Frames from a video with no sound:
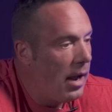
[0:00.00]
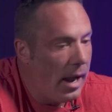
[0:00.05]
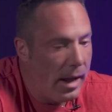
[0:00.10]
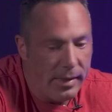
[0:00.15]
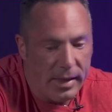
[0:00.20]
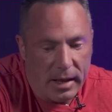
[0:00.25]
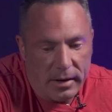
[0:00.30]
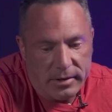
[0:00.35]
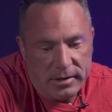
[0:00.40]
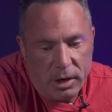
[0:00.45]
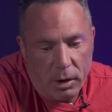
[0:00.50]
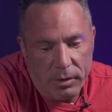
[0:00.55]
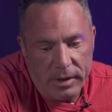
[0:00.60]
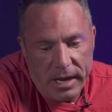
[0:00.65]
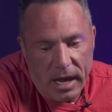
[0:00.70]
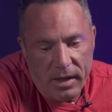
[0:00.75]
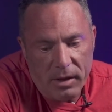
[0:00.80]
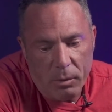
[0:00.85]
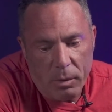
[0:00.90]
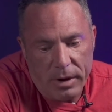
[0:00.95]
And then so the
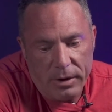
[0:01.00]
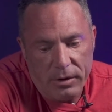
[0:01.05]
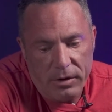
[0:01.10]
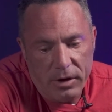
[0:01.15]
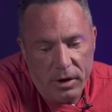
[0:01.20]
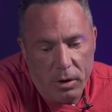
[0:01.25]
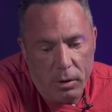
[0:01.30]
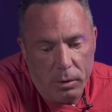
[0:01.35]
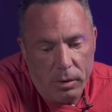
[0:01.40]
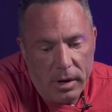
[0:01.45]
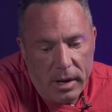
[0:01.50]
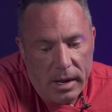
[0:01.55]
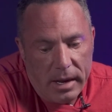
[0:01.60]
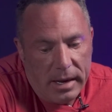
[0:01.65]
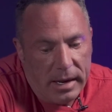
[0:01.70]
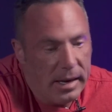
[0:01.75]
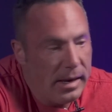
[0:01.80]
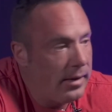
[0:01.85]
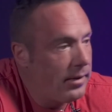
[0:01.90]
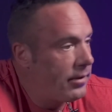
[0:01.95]
other one too
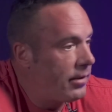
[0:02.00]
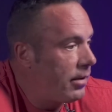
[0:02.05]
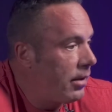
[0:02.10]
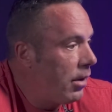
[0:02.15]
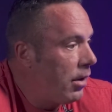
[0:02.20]
is